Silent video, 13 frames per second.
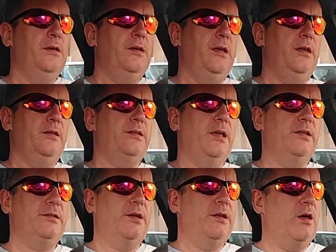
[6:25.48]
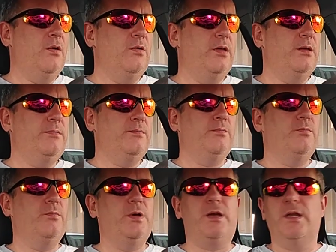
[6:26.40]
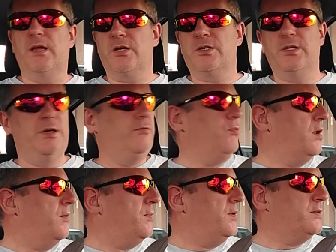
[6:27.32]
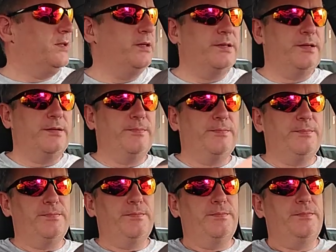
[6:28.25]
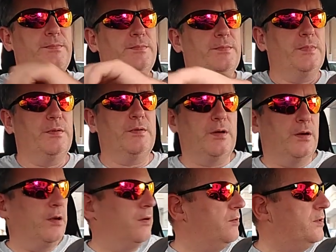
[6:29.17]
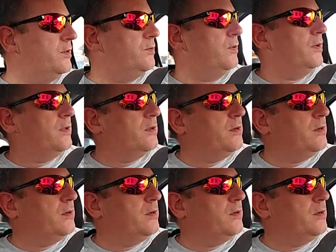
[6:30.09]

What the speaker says: In the sense, I know that we can actually run a business. I'm gonna go this way.